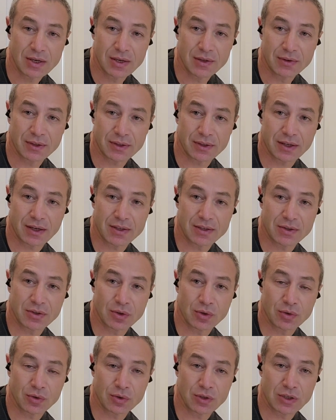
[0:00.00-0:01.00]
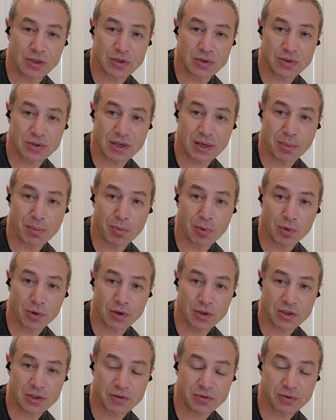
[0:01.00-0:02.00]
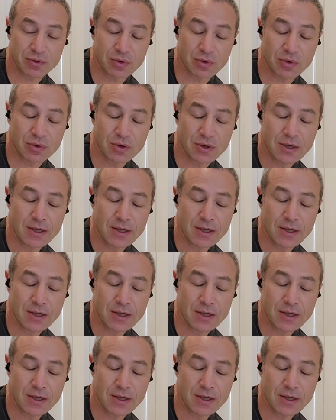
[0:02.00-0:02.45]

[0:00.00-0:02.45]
that I don't need to take mortgage for.